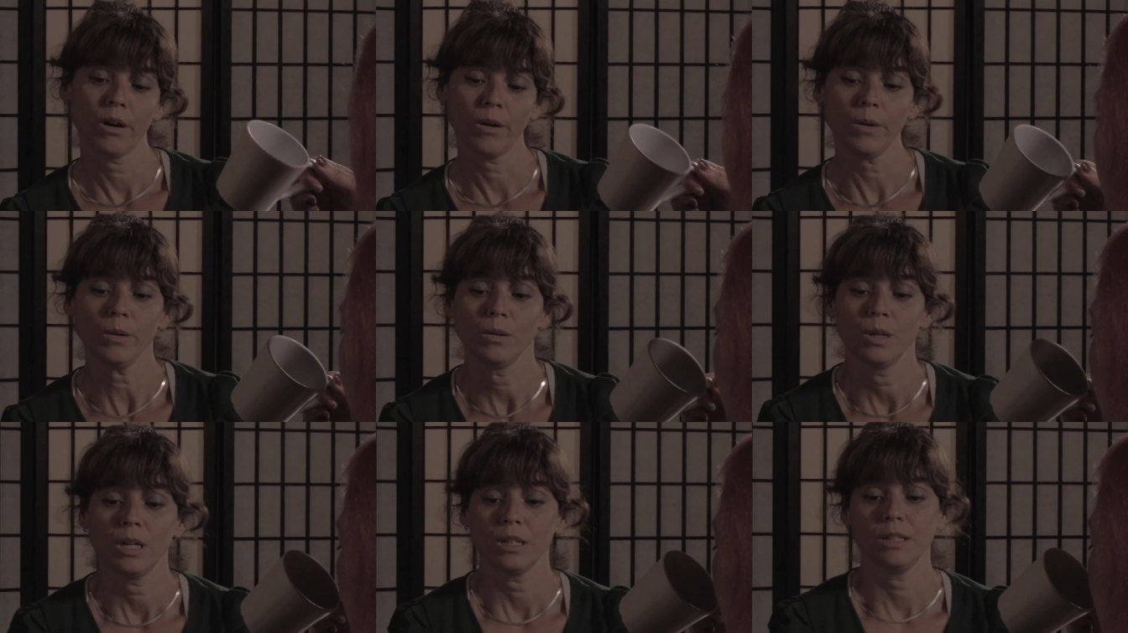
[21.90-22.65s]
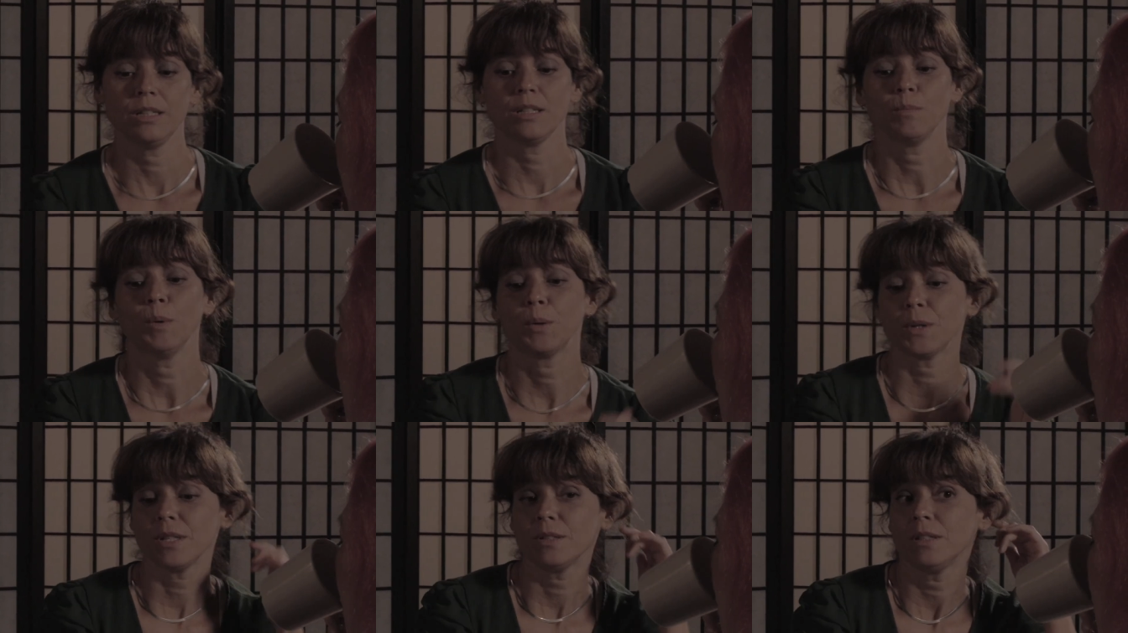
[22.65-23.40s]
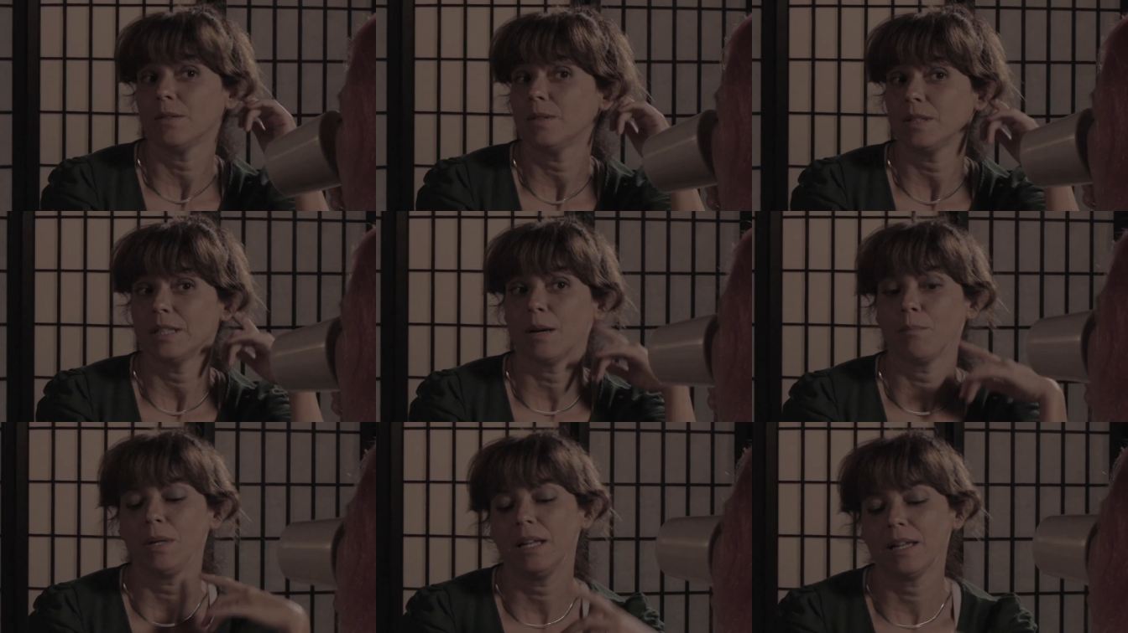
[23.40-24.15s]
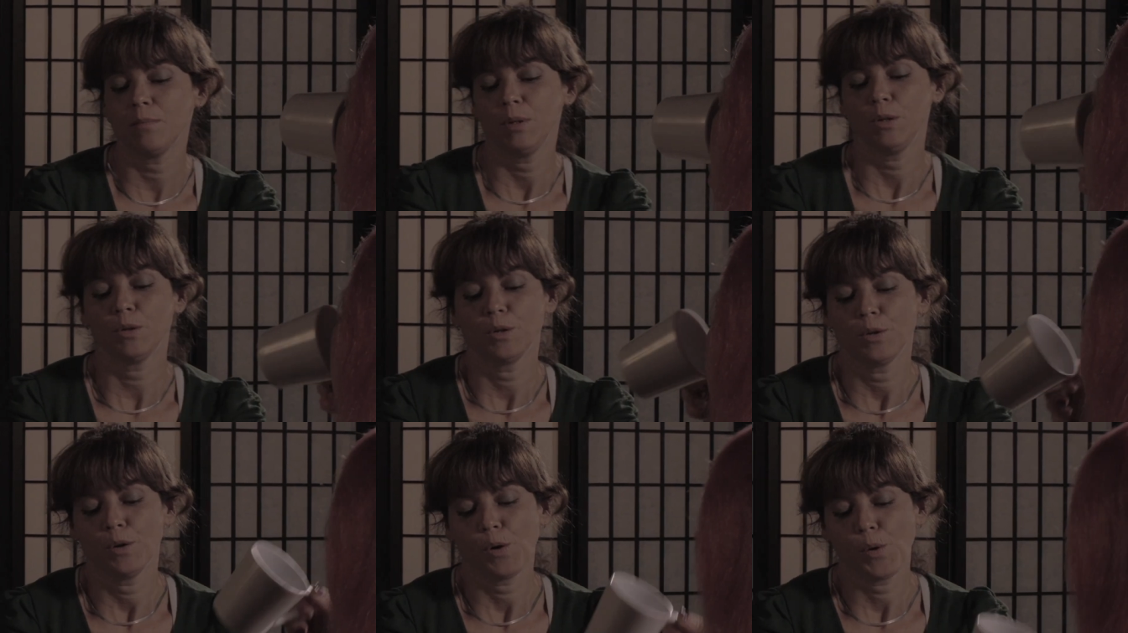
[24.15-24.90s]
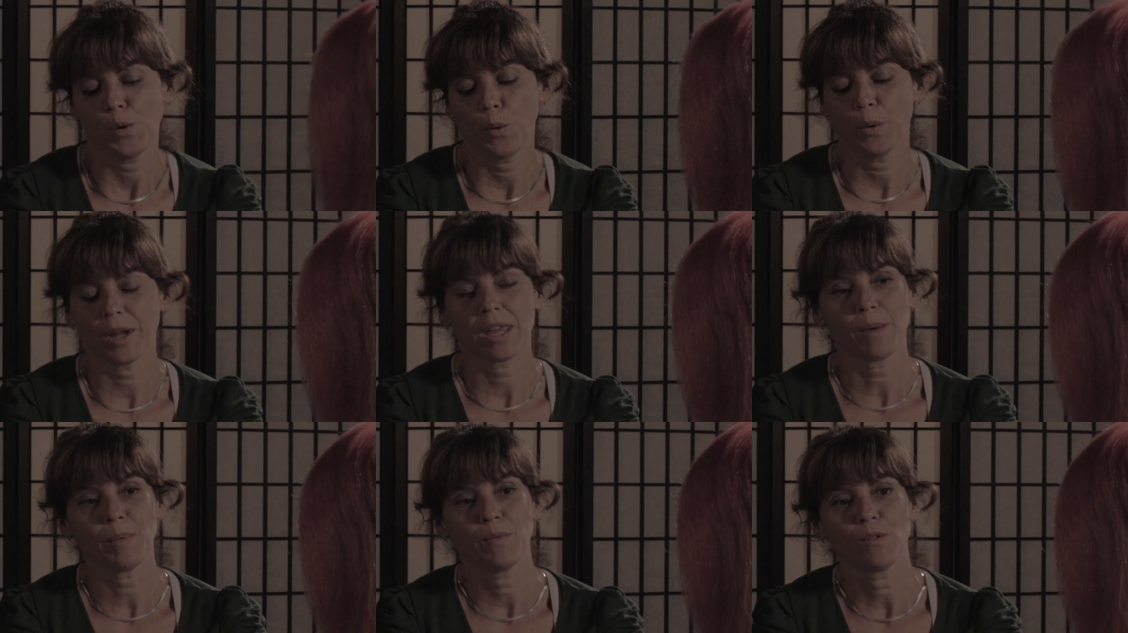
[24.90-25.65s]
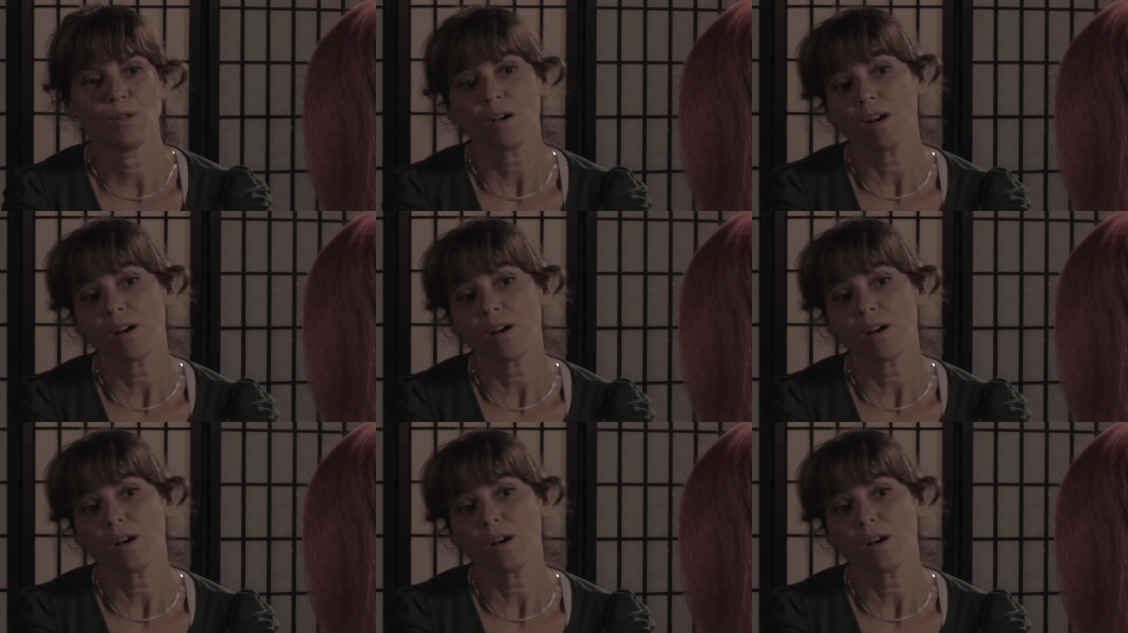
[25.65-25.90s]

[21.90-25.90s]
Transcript: Oh, this is more reasonable than me letting you know you were capable